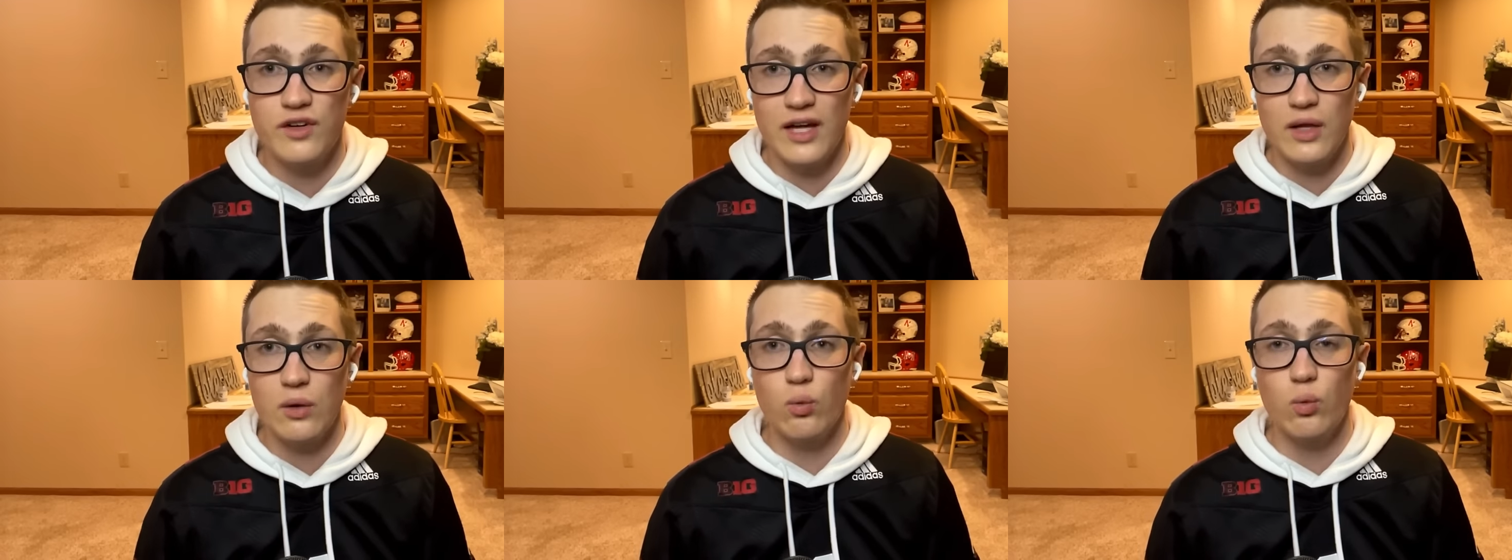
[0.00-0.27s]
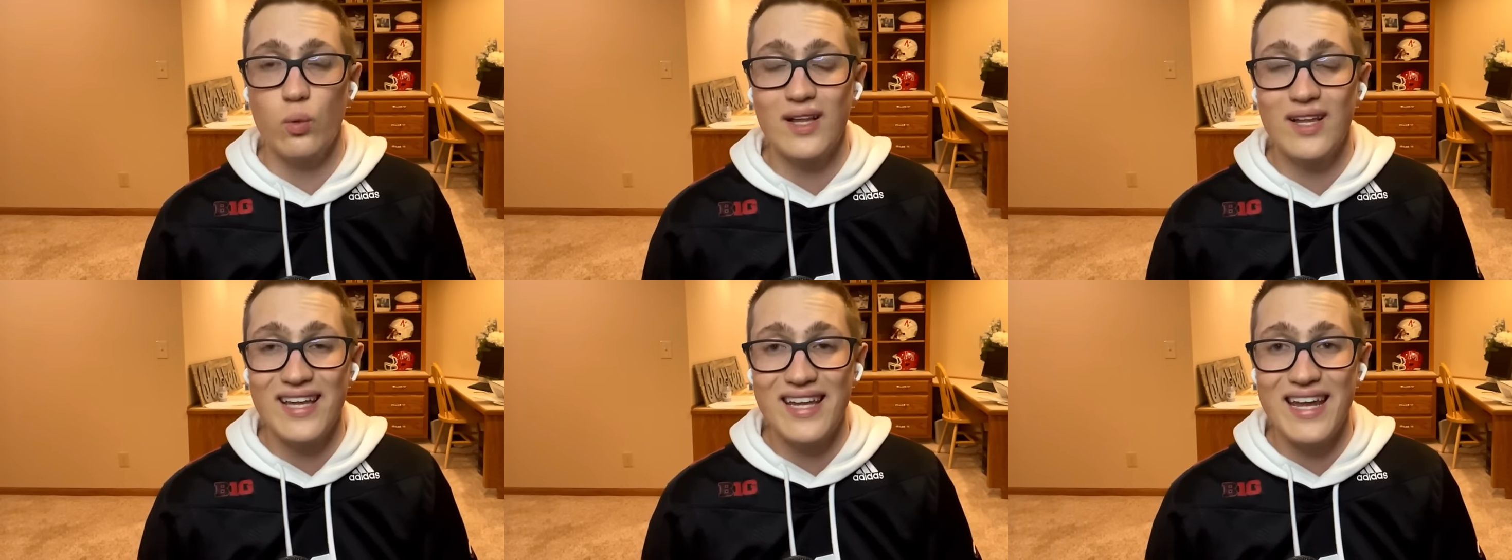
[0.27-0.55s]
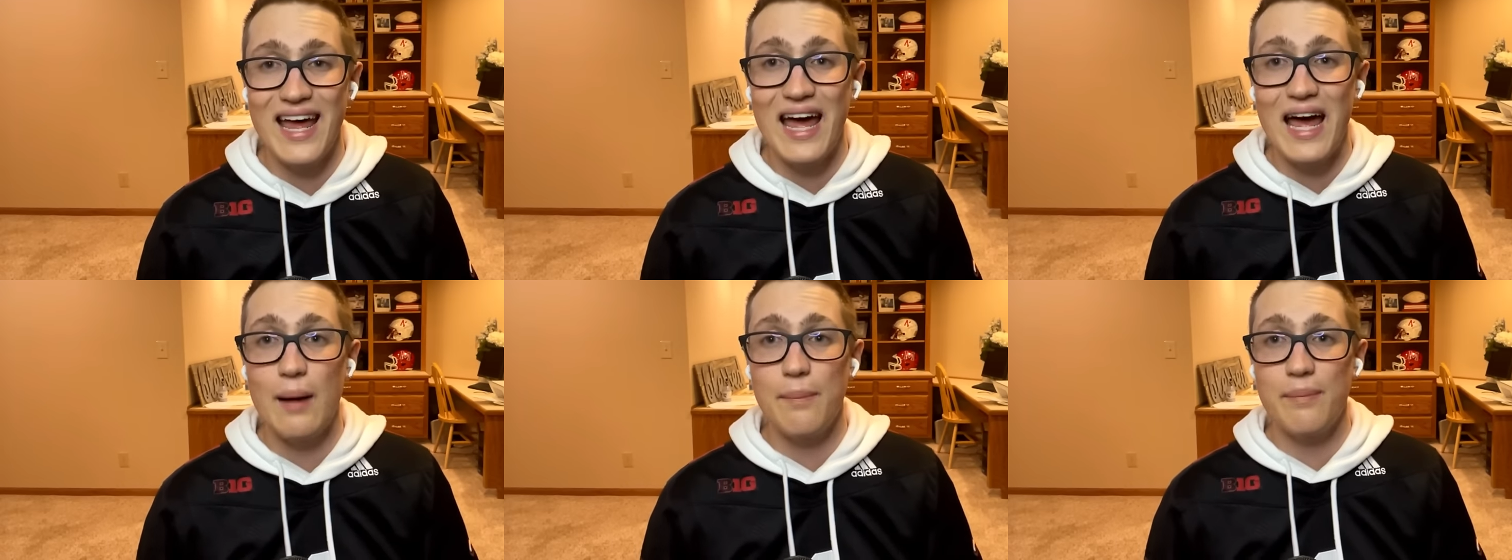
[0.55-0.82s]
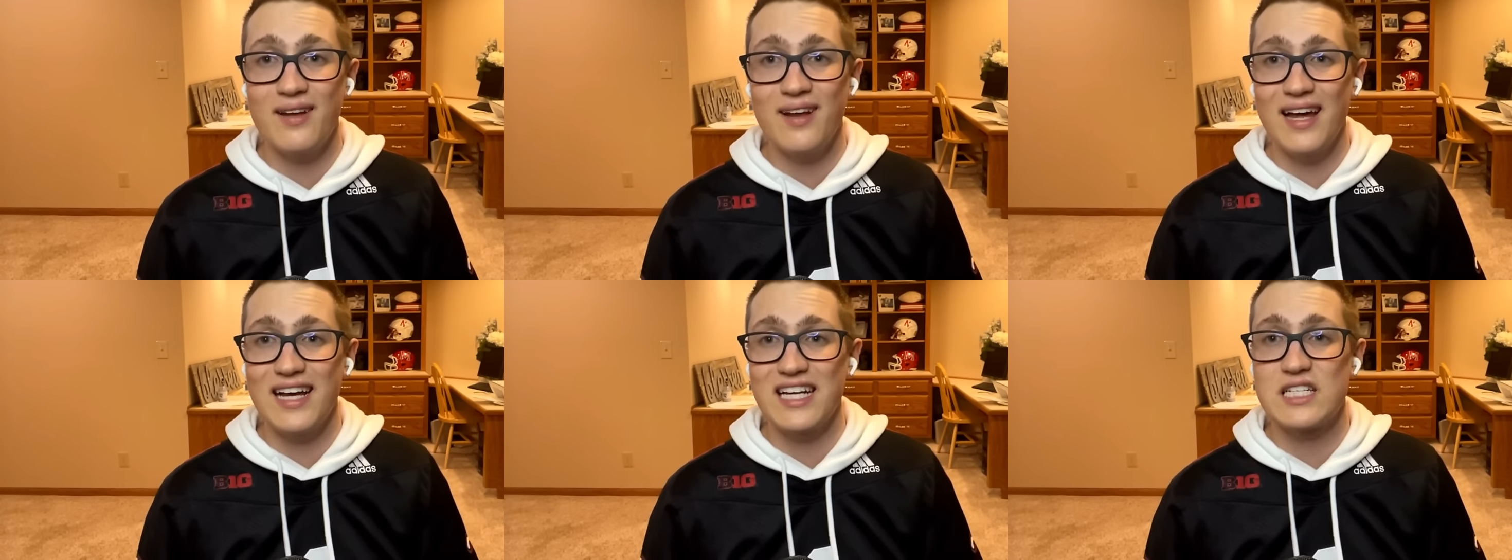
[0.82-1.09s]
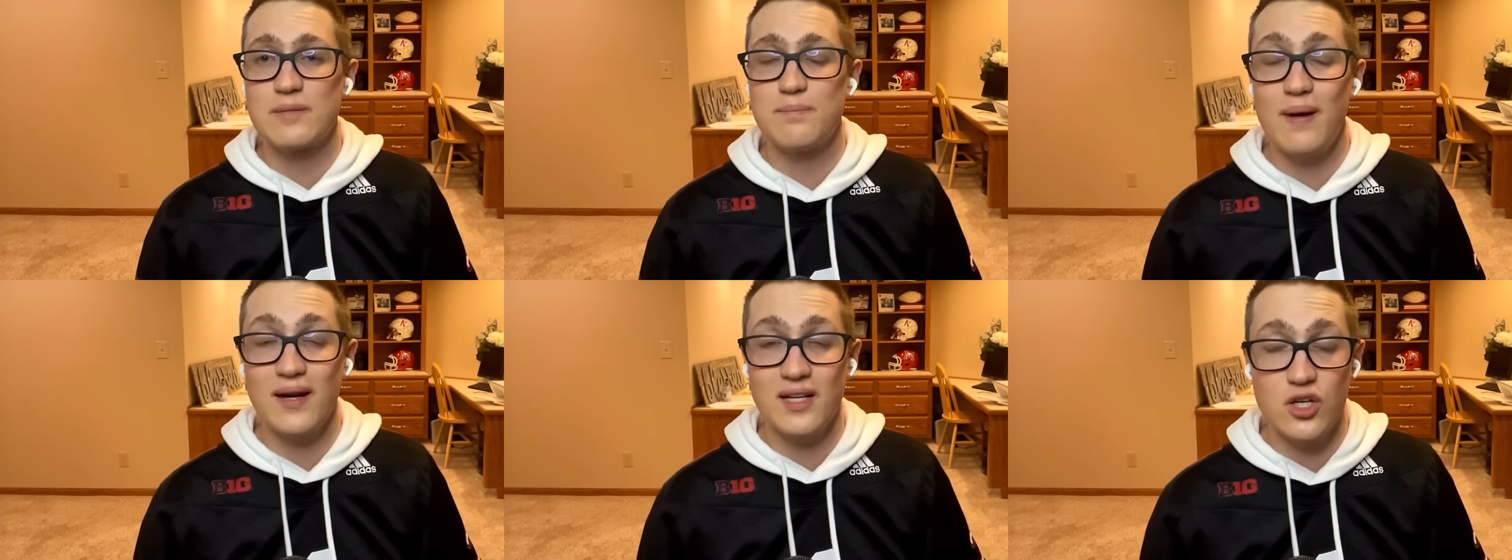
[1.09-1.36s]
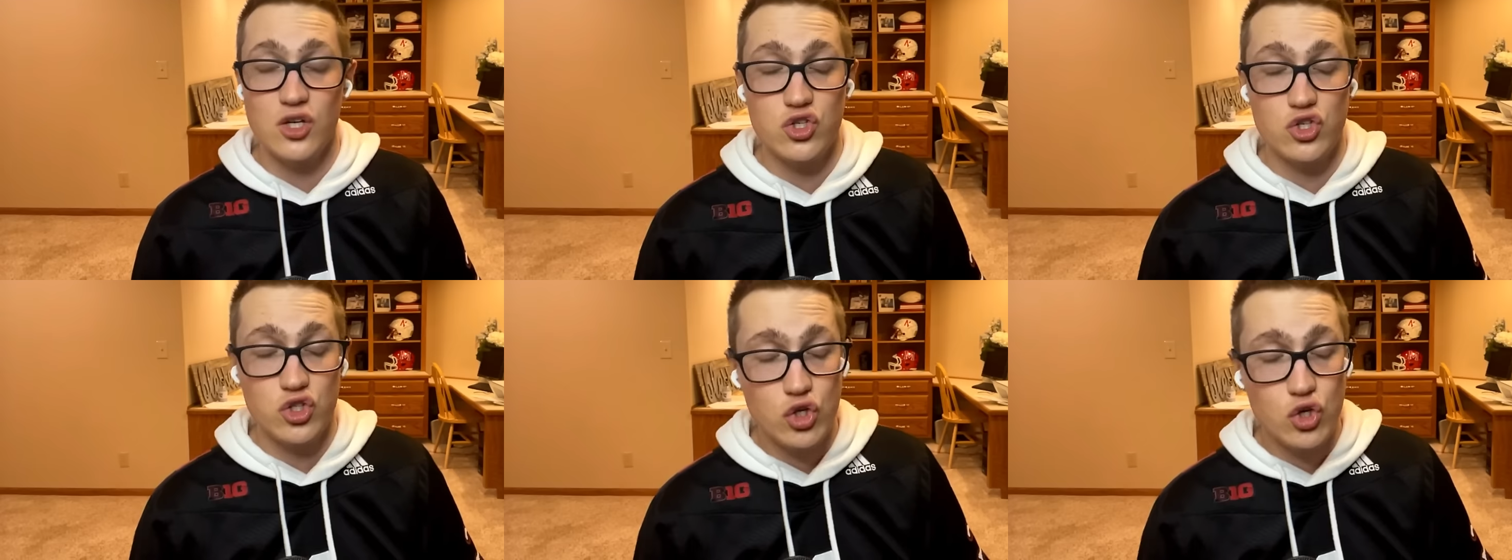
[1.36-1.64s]
and will it happen? I expect
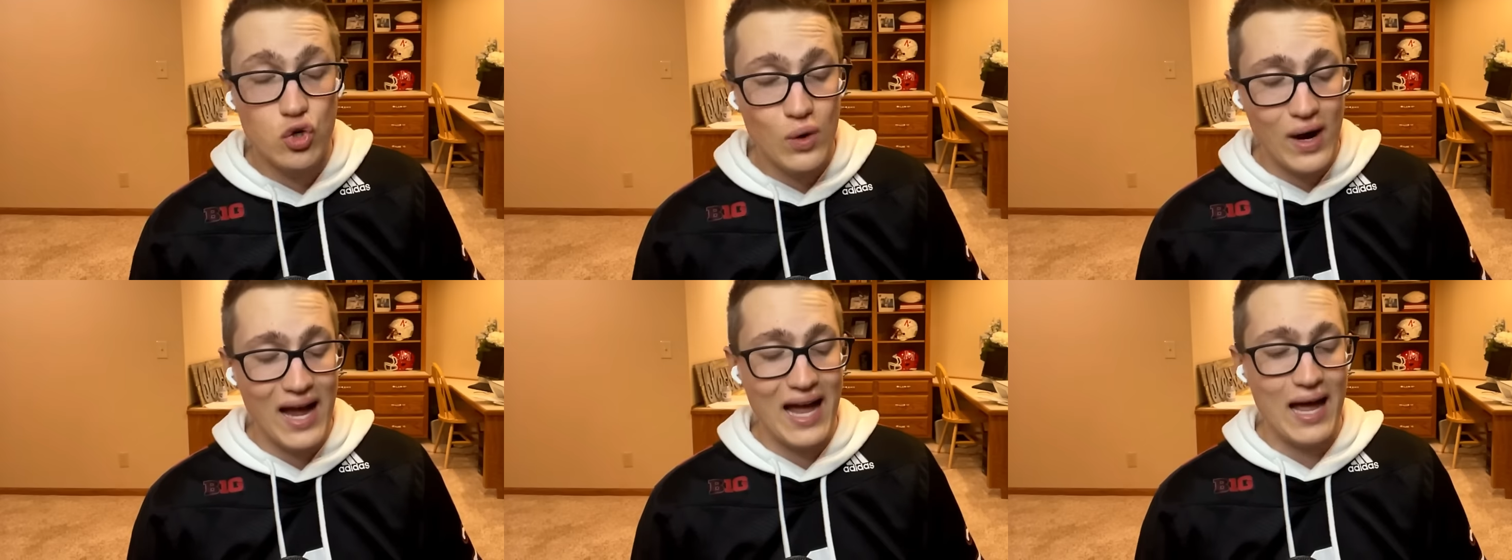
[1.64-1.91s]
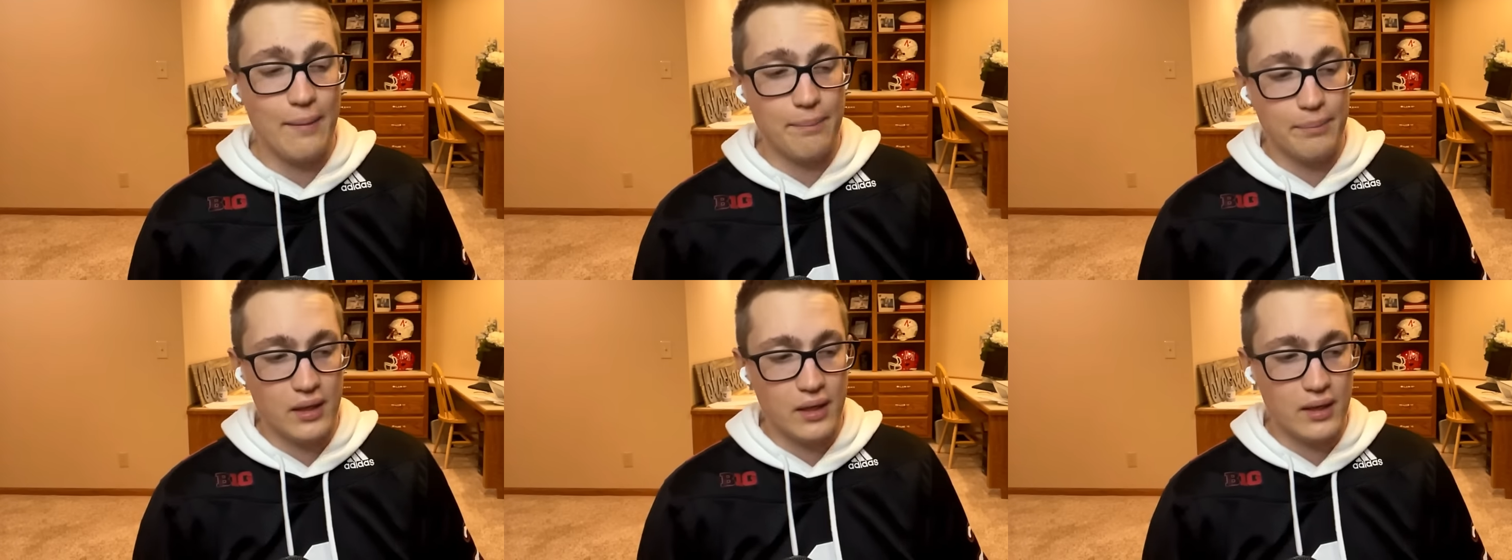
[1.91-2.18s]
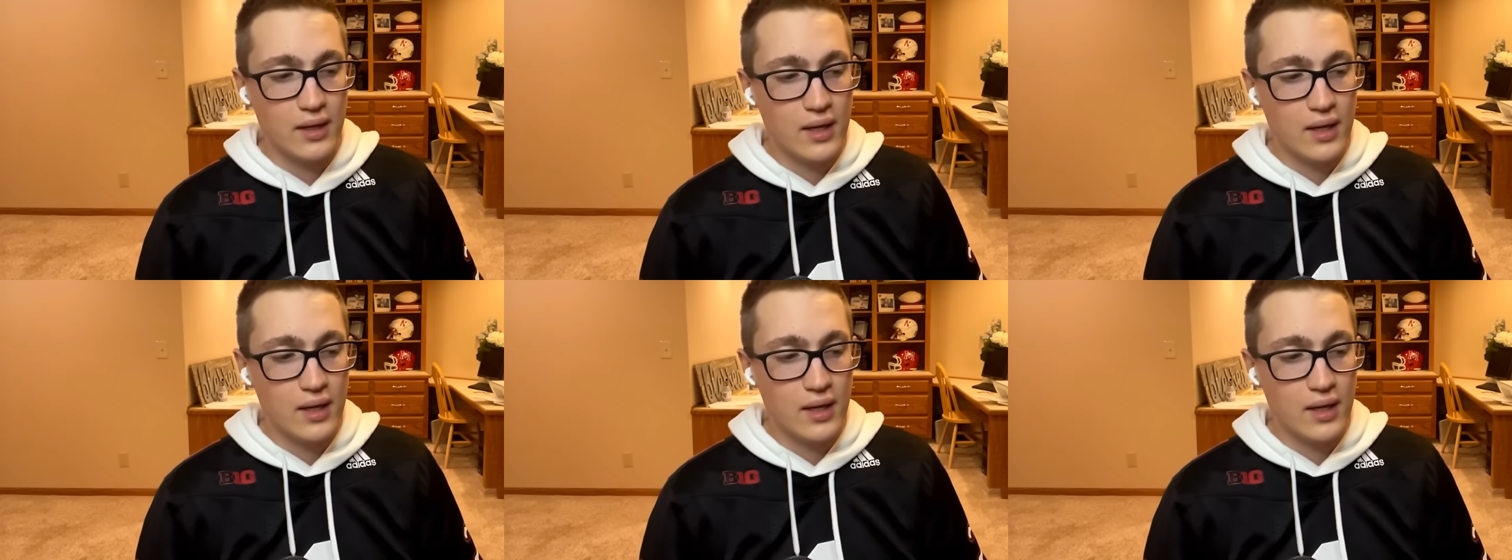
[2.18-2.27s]
it to happen.